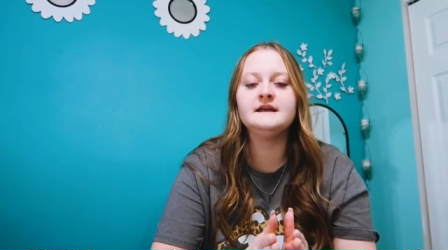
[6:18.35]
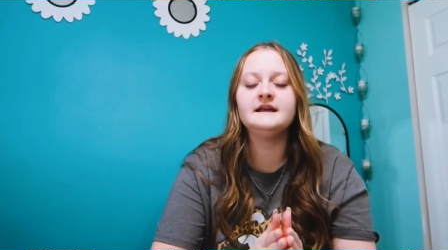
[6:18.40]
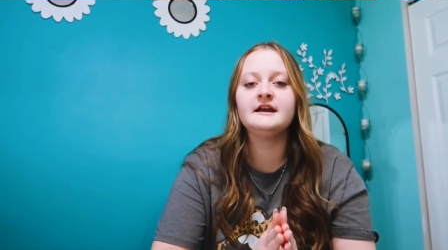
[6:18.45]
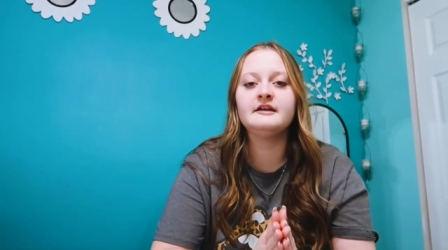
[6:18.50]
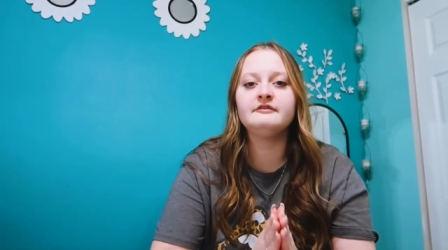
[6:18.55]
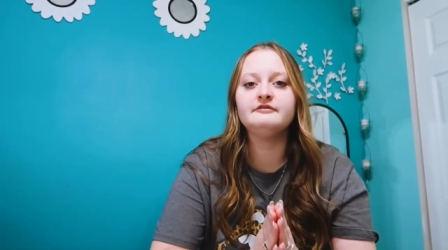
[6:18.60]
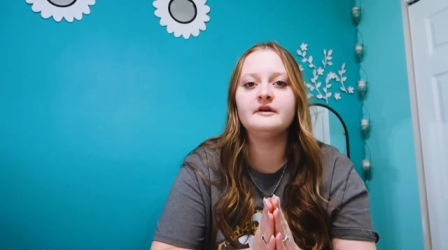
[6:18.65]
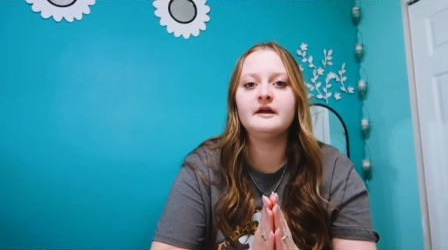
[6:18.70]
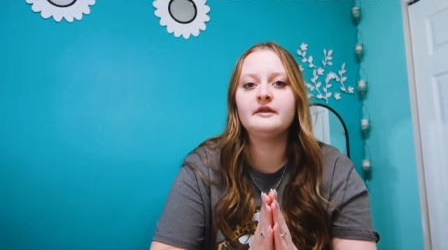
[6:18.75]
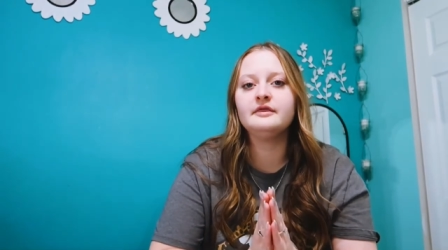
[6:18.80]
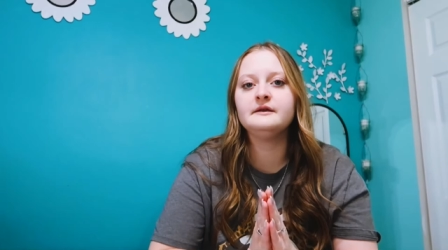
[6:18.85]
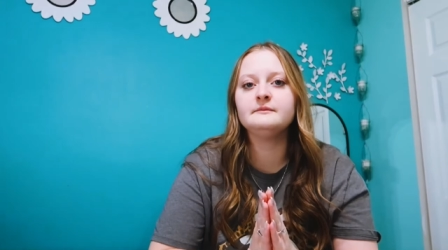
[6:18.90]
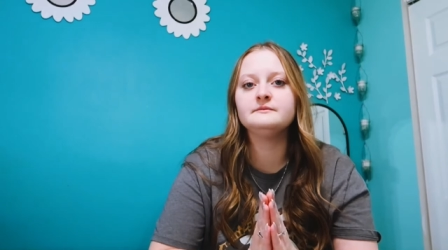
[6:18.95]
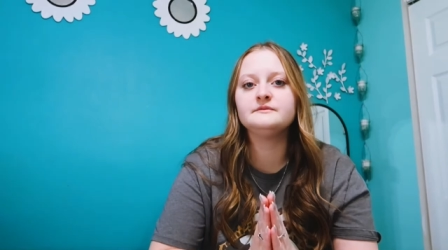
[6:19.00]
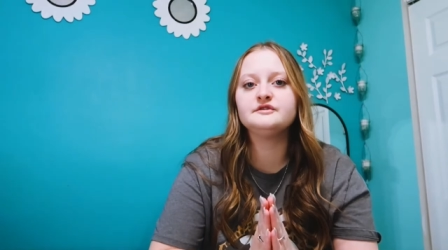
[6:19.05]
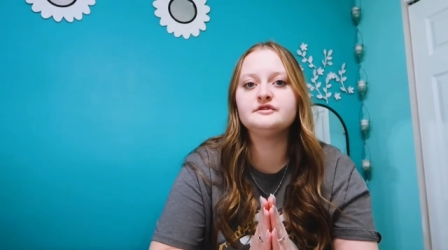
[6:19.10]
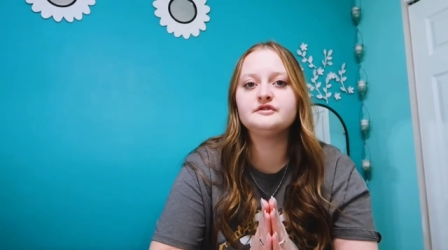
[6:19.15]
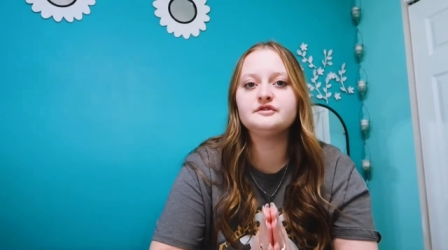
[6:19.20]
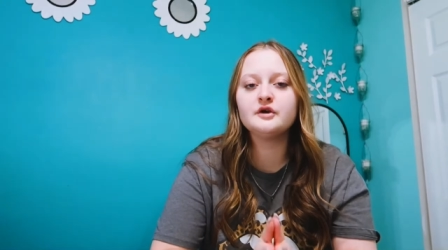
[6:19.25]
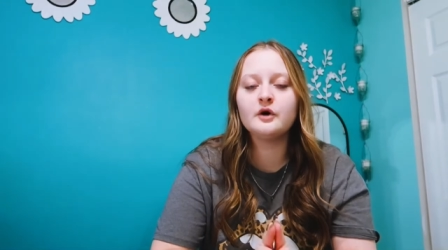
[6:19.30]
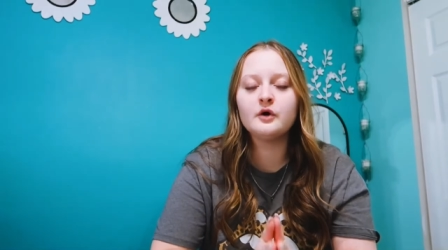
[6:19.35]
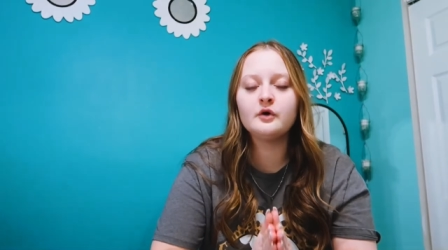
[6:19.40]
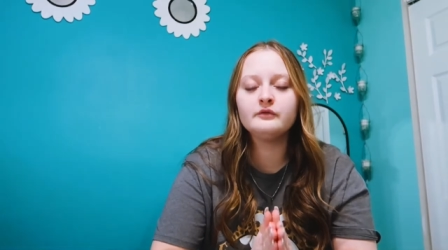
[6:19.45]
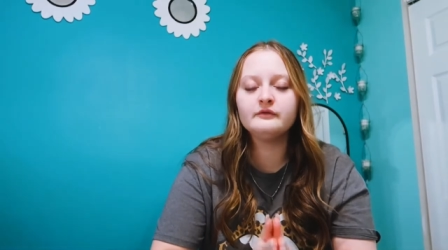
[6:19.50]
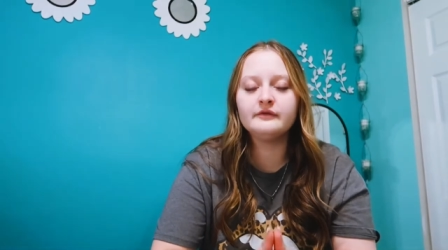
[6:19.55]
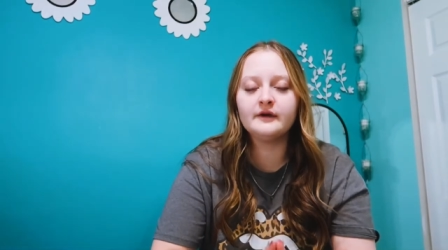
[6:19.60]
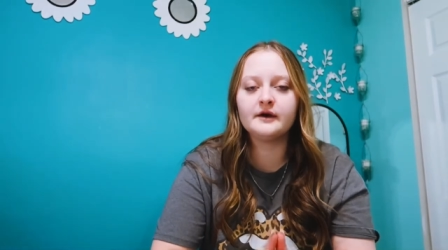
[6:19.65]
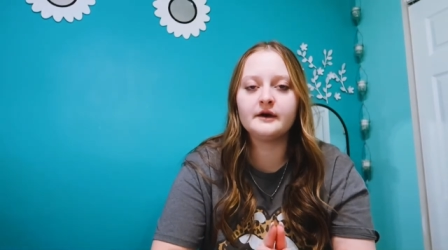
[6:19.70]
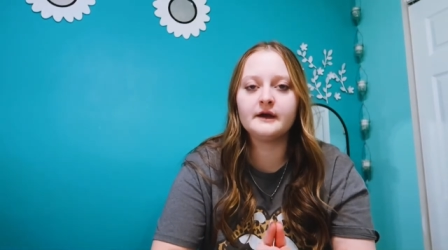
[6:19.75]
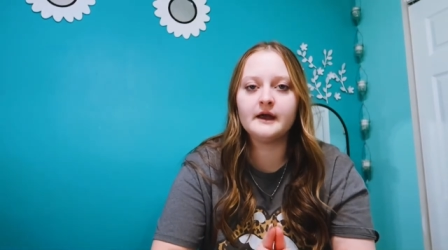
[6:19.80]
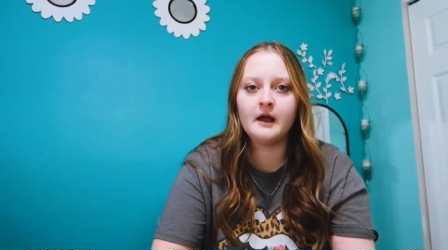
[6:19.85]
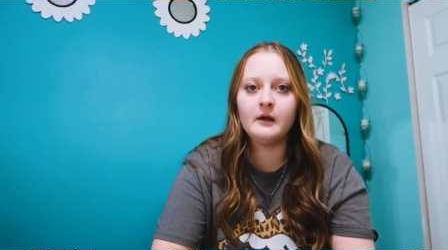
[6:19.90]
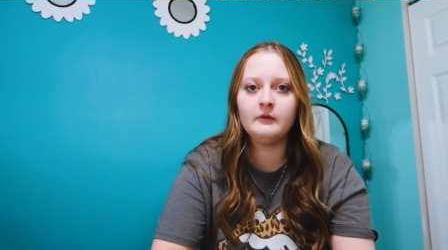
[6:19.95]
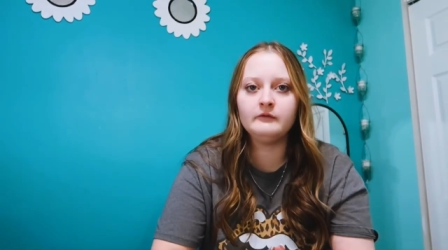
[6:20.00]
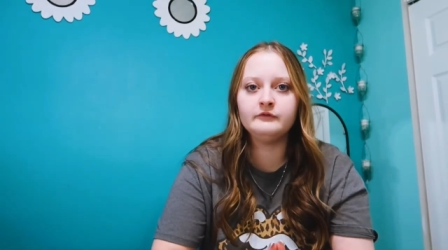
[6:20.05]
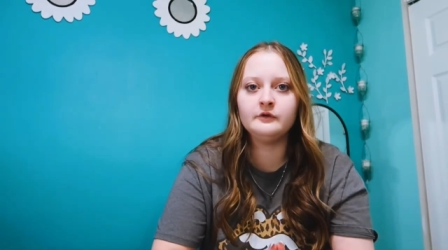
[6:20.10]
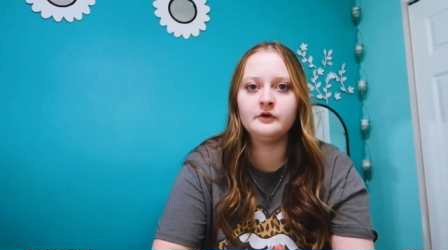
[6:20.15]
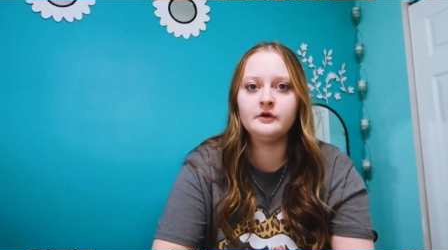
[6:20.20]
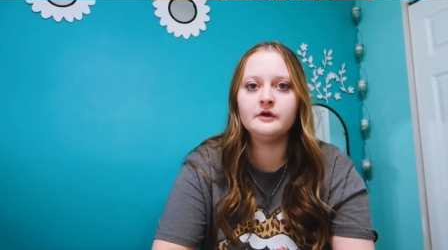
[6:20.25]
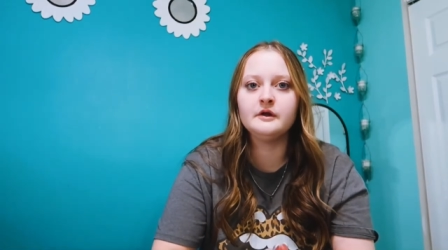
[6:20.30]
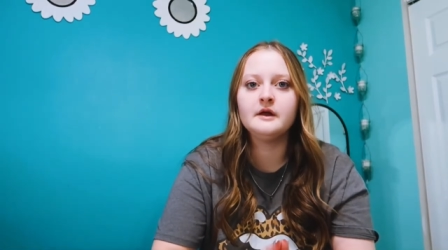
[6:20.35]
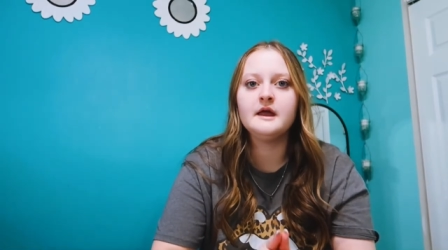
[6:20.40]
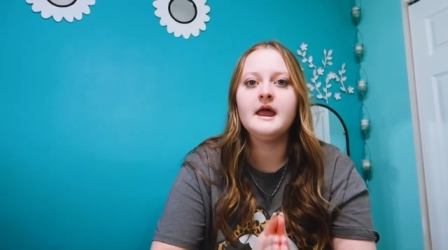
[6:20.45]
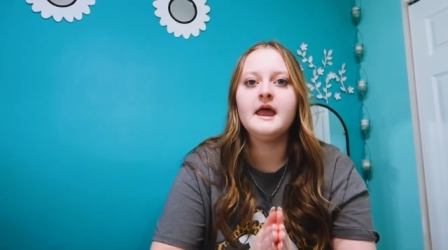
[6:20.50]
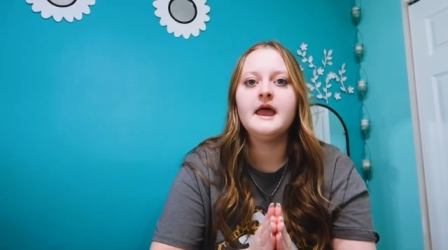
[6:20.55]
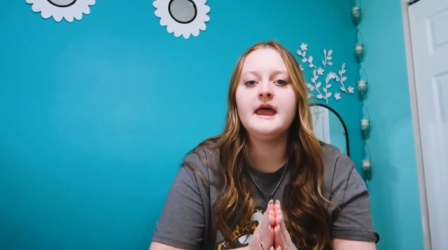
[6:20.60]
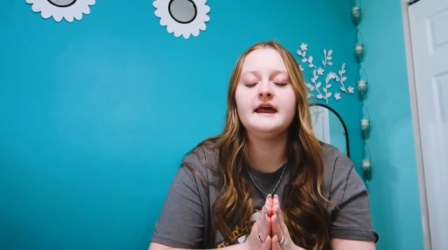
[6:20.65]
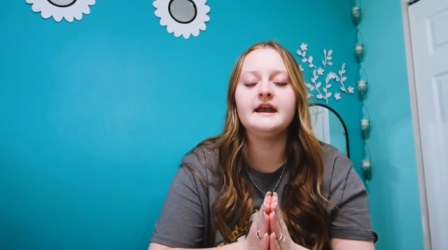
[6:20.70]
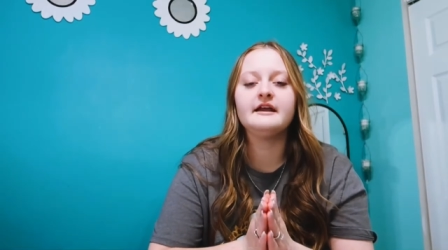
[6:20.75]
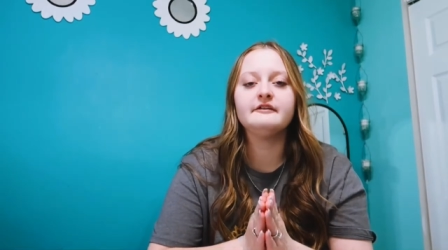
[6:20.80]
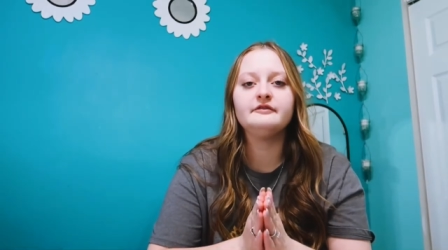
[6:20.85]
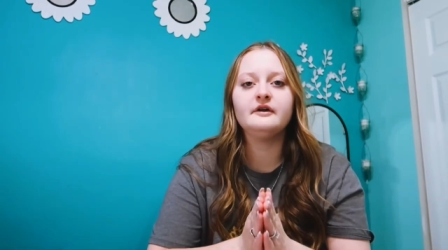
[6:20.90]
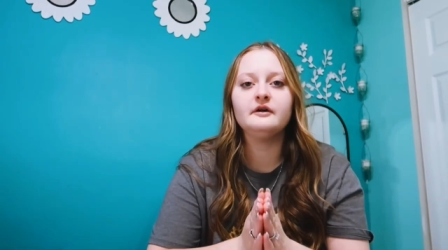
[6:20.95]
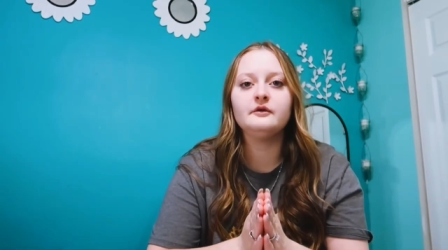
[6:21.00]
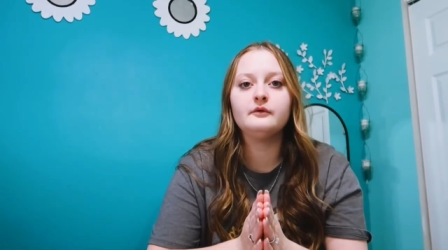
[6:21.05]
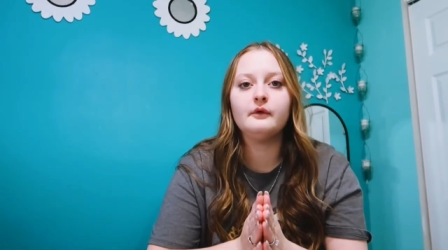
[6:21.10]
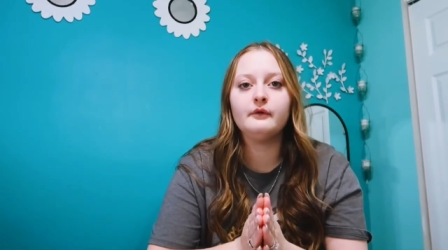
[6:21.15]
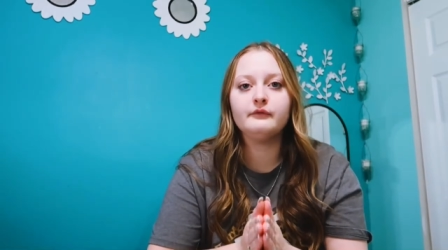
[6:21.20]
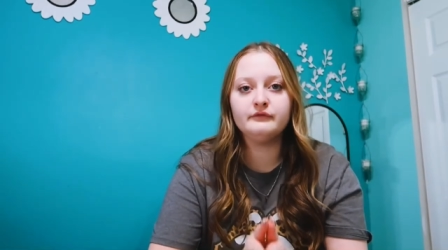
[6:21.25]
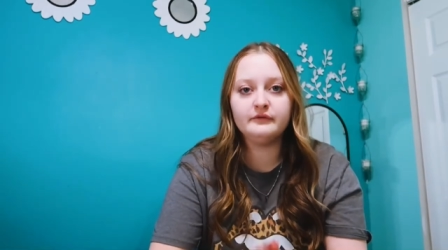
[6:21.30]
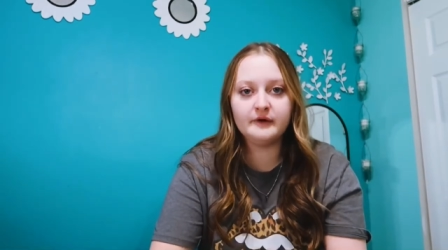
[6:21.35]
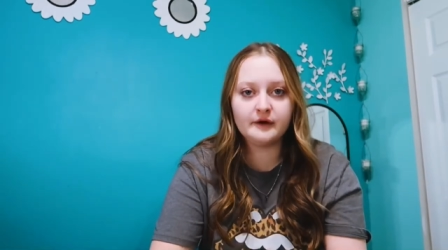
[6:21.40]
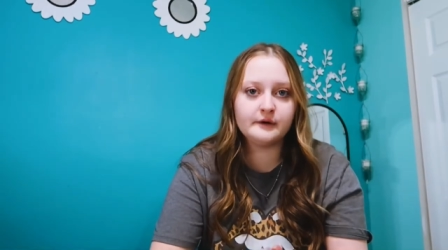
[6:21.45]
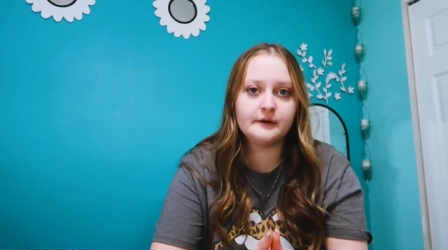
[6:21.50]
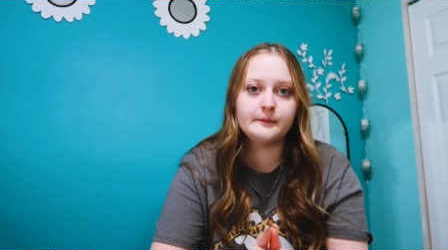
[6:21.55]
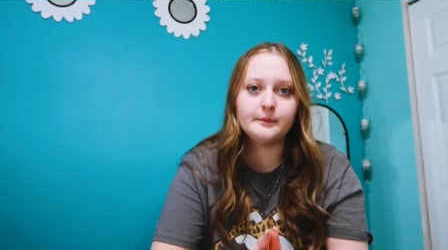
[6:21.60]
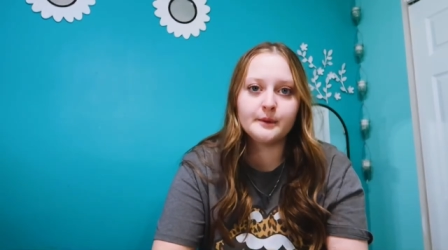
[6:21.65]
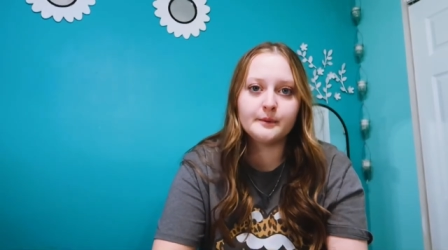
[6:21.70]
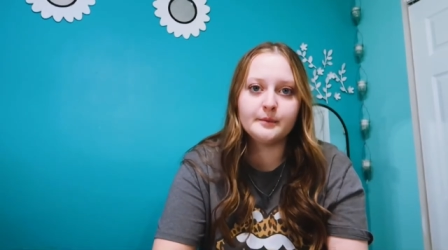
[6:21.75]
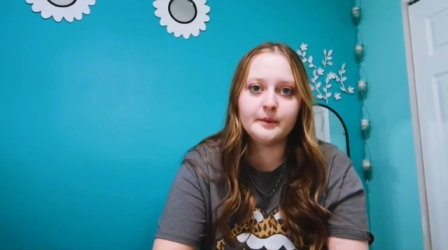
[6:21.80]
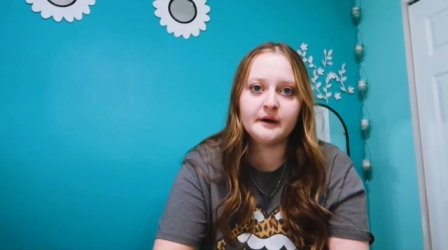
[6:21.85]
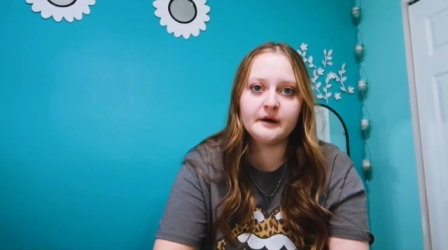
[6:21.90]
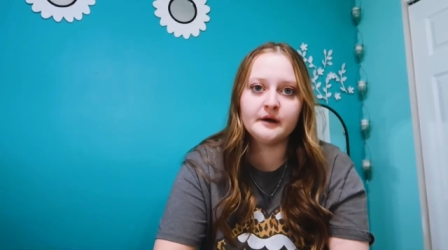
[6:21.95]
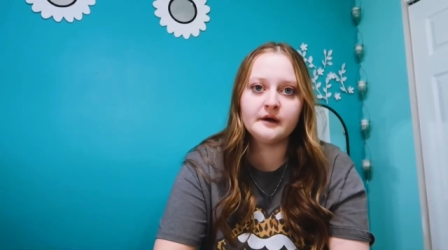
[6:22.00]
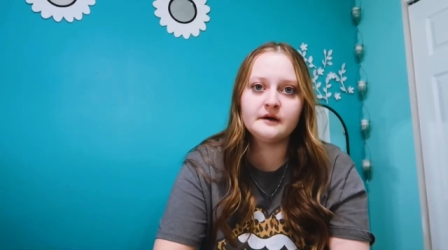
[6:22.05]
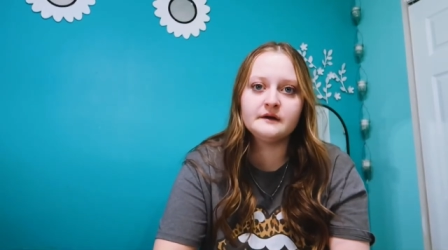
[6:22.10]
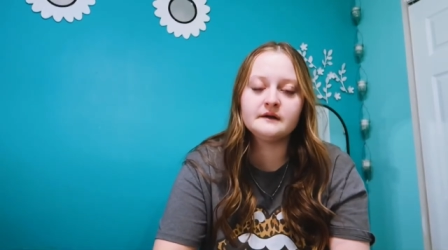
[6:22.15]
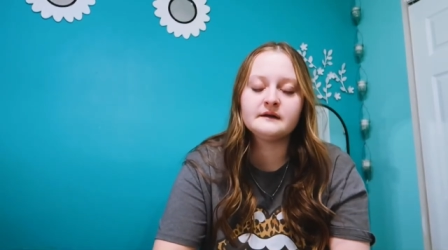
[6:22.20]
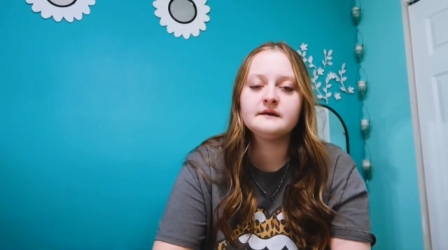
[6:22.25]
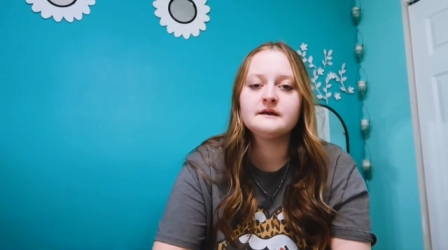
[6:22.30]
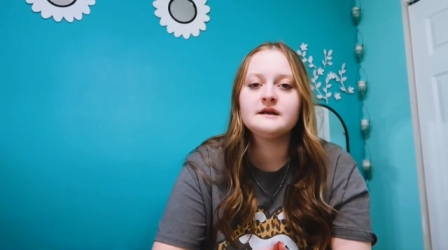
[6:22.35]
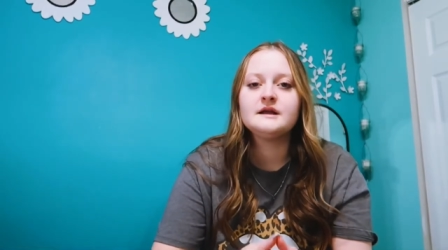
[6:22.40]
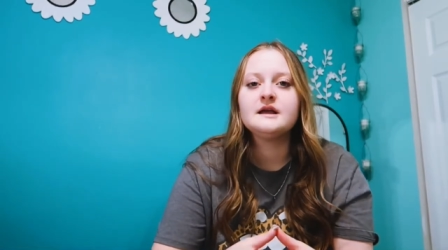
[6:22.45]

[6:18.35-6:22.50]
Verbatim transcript: and I found them so very helpful, and I felt very prepared.